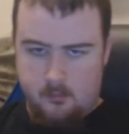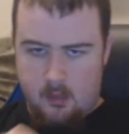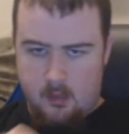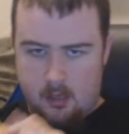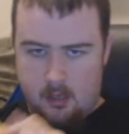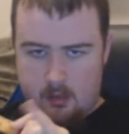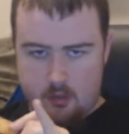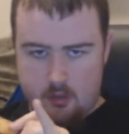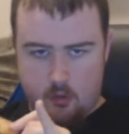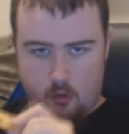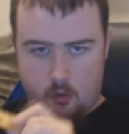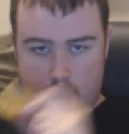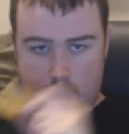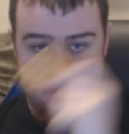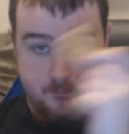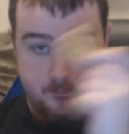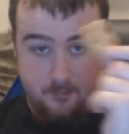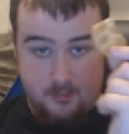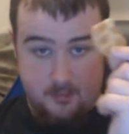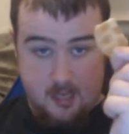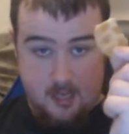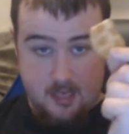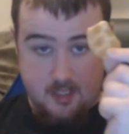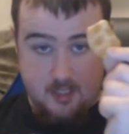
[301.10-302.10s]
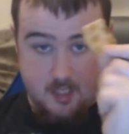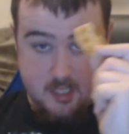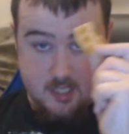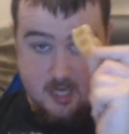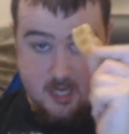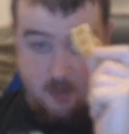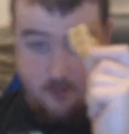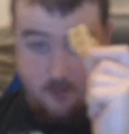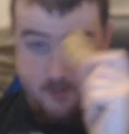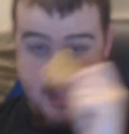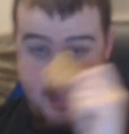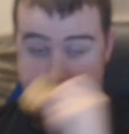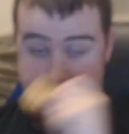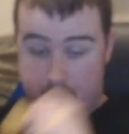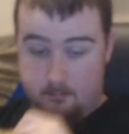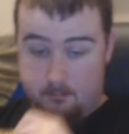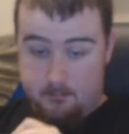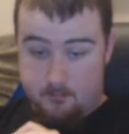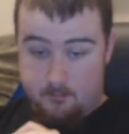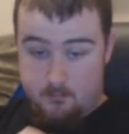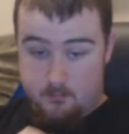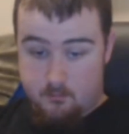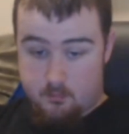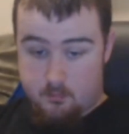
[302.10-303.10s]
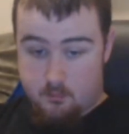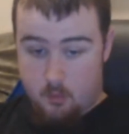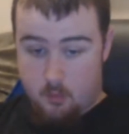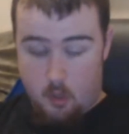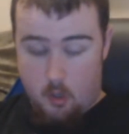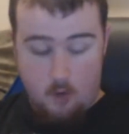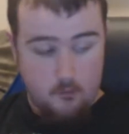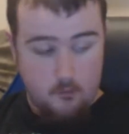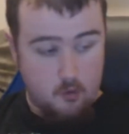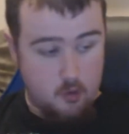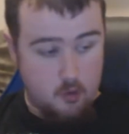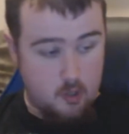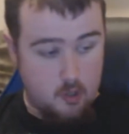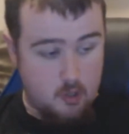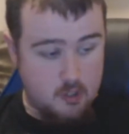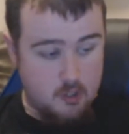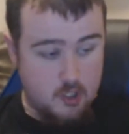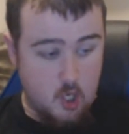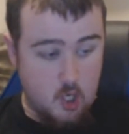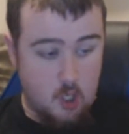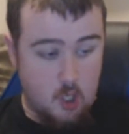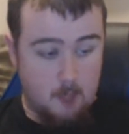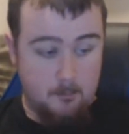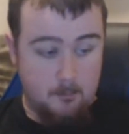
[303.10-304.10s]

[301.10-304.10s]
So that's a tick on that. We're off to a good start.